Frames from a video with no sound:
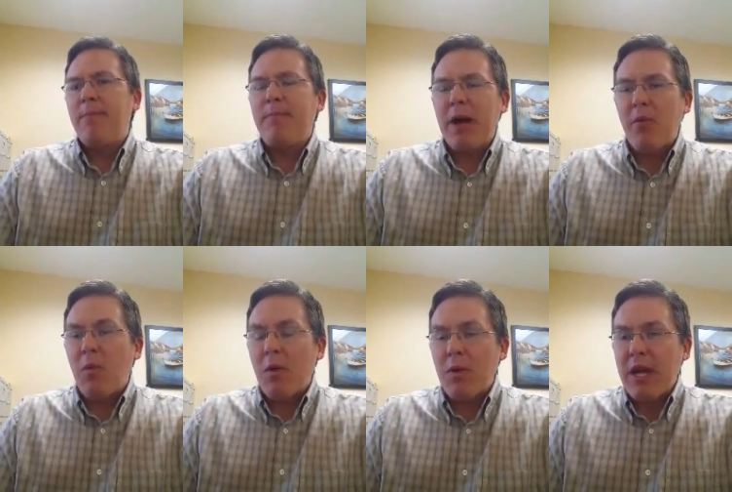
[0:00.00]
But
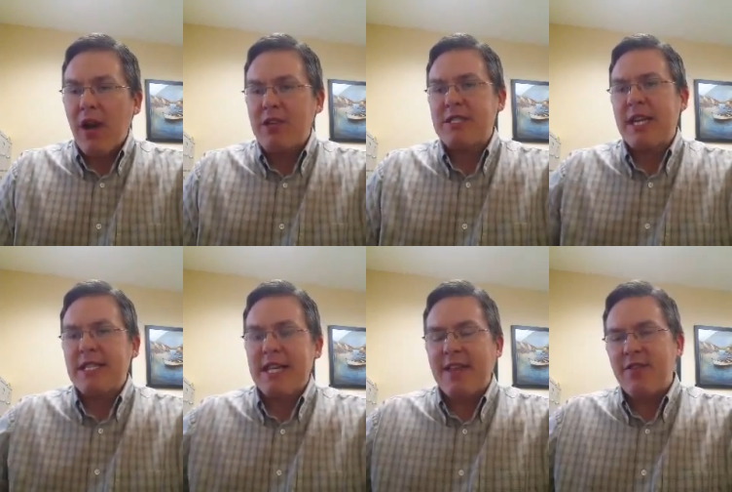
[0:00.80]
what we are saying
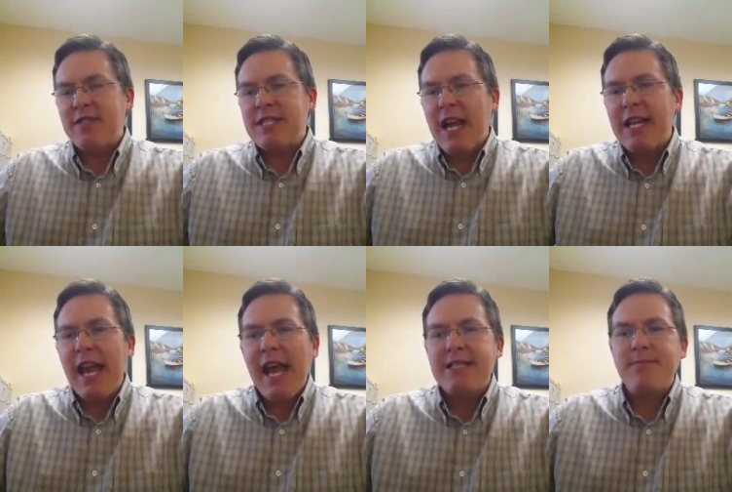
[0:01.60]
is that there is not
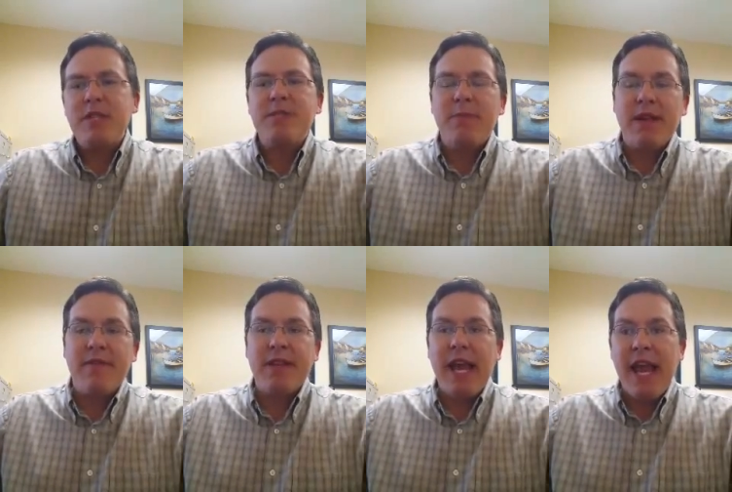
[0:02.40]
as much
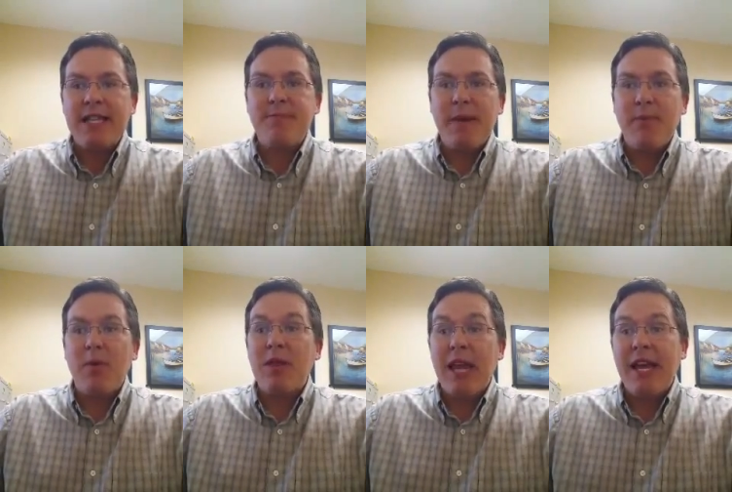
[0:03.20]
benefit as
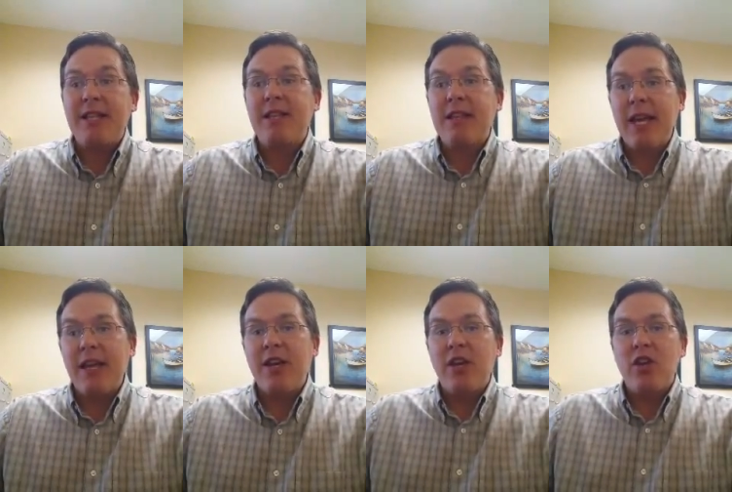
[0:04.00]
people like to
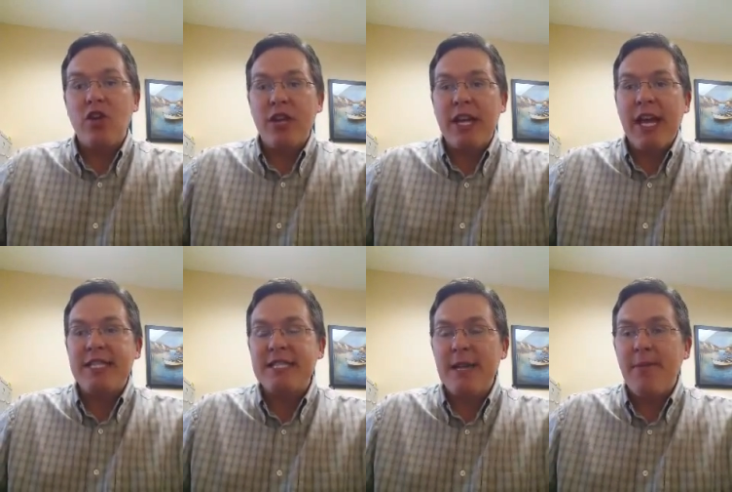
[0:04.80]
think. You're going to
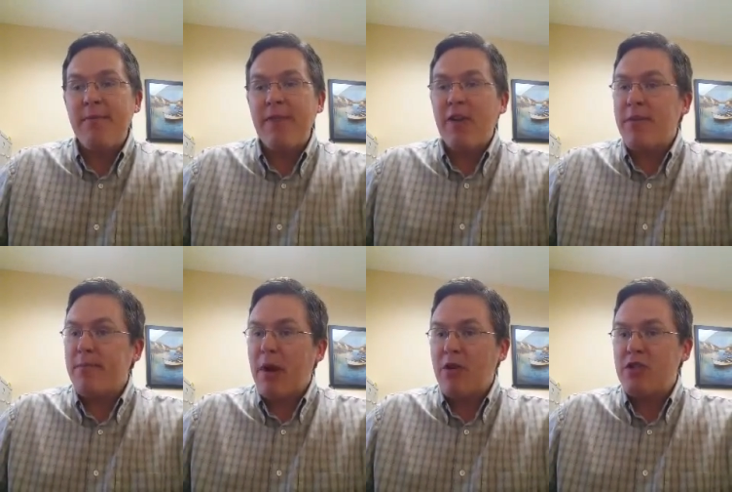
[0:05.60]
get some very
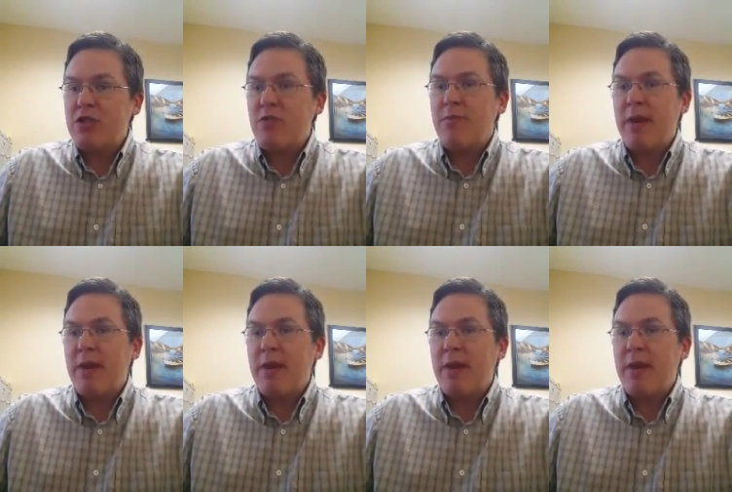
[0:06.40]
marginal